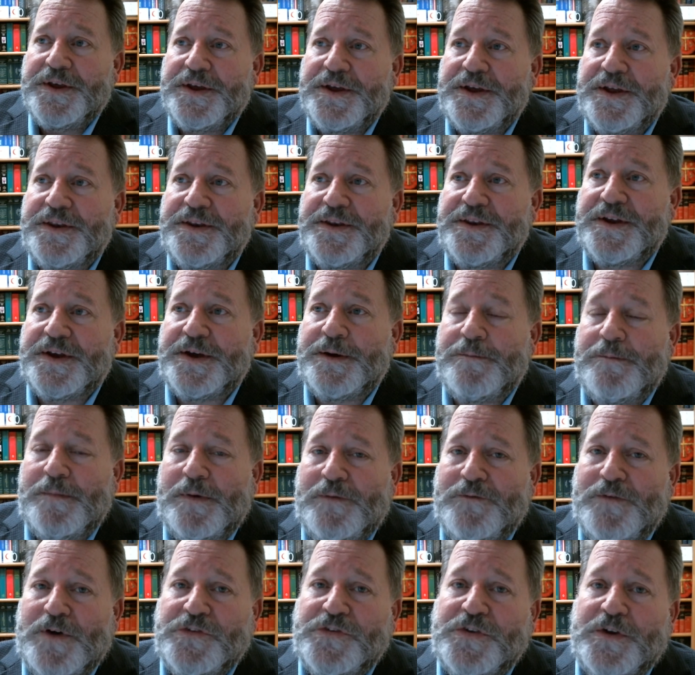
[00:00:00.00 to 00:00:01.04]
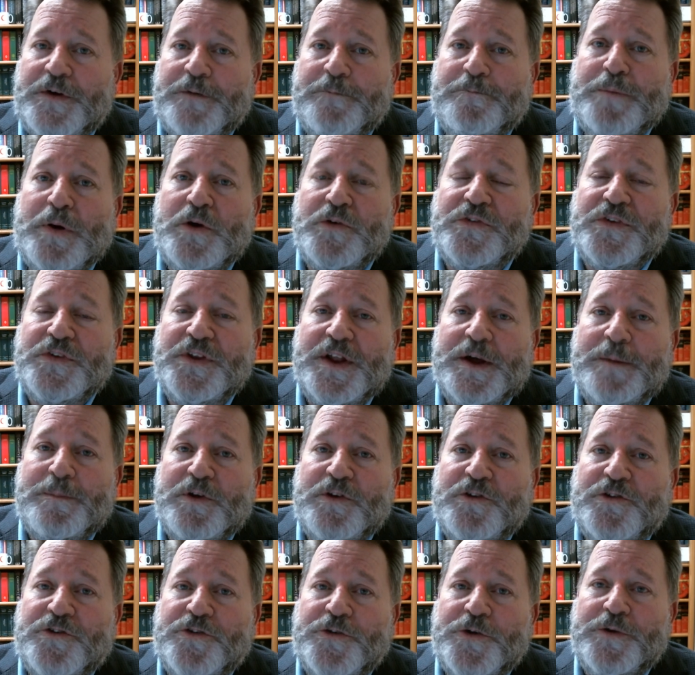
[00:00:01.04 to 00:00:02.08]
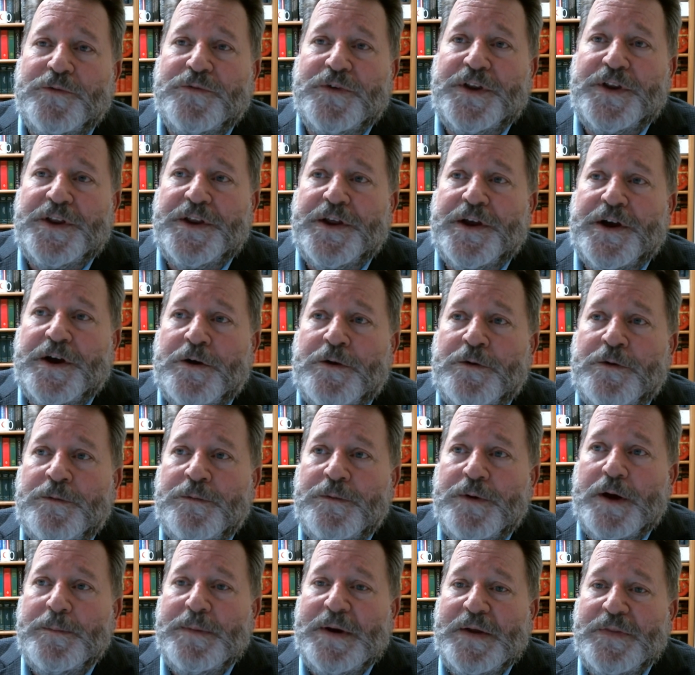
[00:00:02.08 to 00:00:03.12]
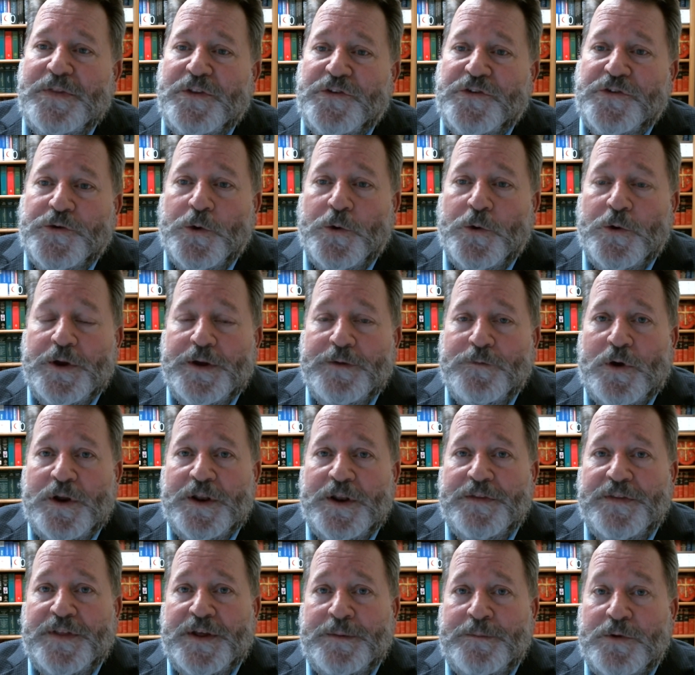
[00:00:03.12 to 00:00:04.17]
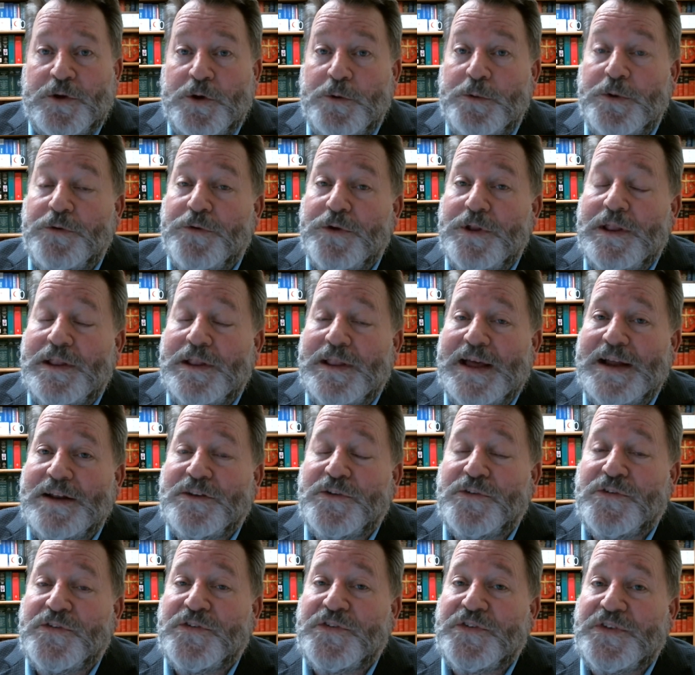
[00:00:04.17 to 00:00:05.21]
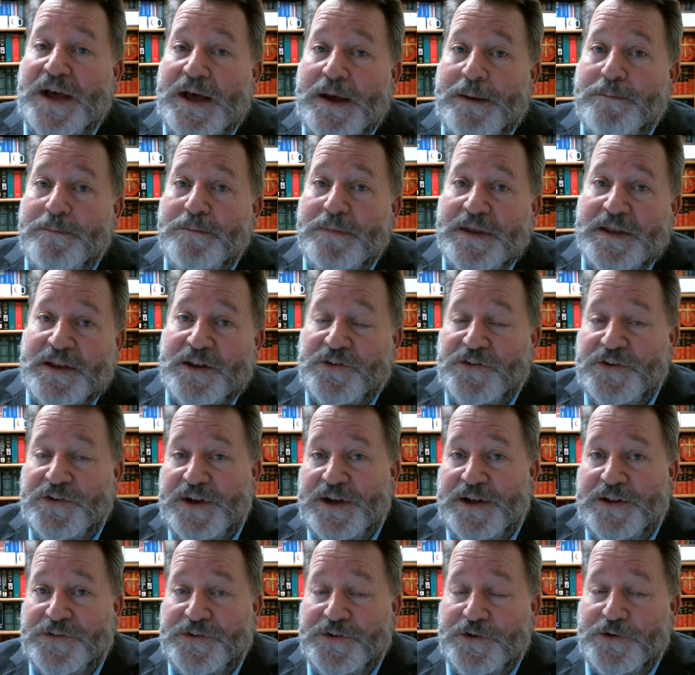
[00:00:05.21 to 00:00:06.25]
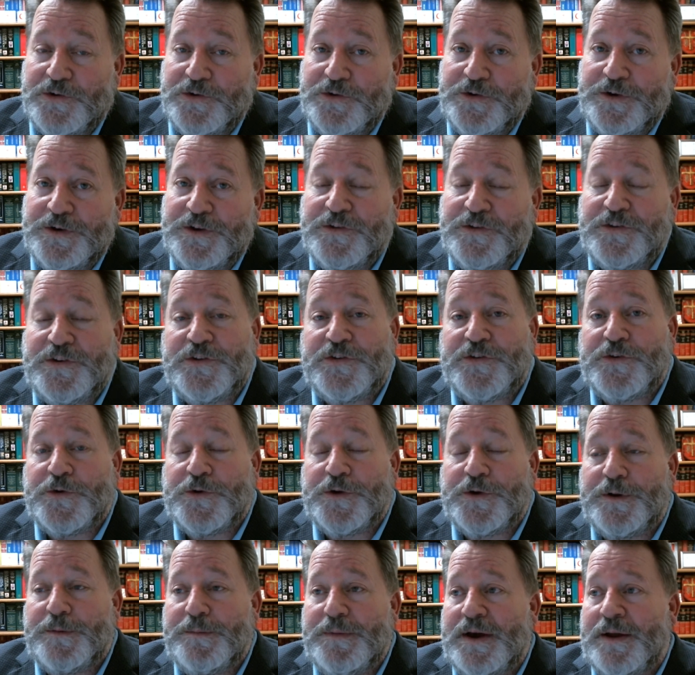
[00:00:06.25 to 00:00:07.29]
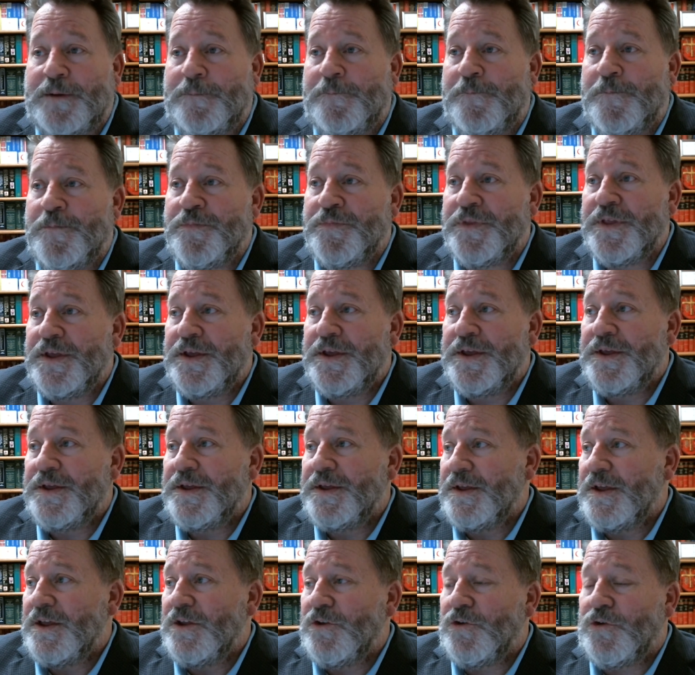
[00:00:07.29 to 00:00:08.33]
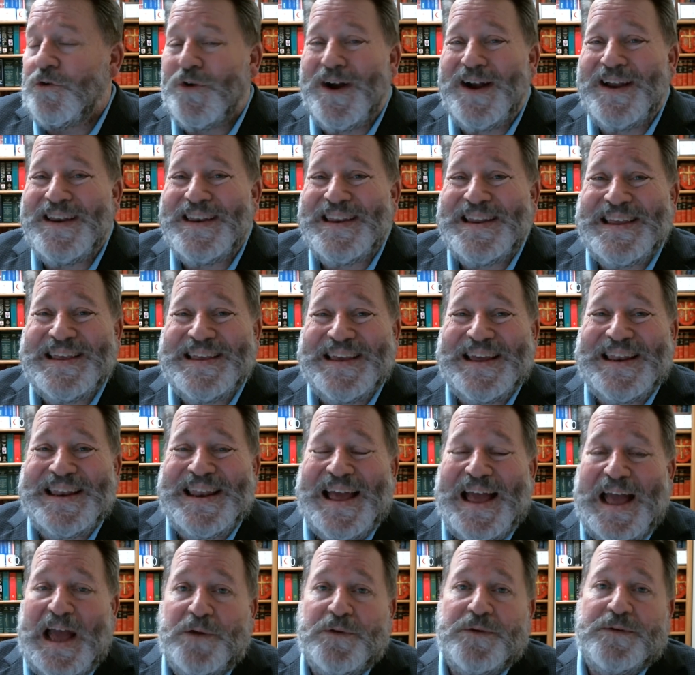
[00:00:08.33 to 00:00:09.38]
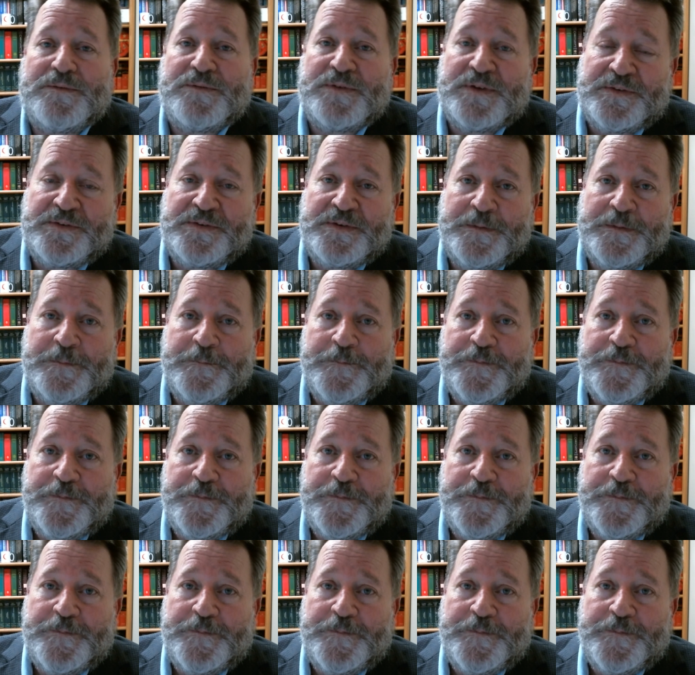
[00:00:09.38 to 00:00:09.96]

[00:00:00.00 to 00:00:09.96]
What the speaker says: And I've also posted up a short video about the story of one of them who would really like to stop being a child soldier, and it's his story about trying to get out of it.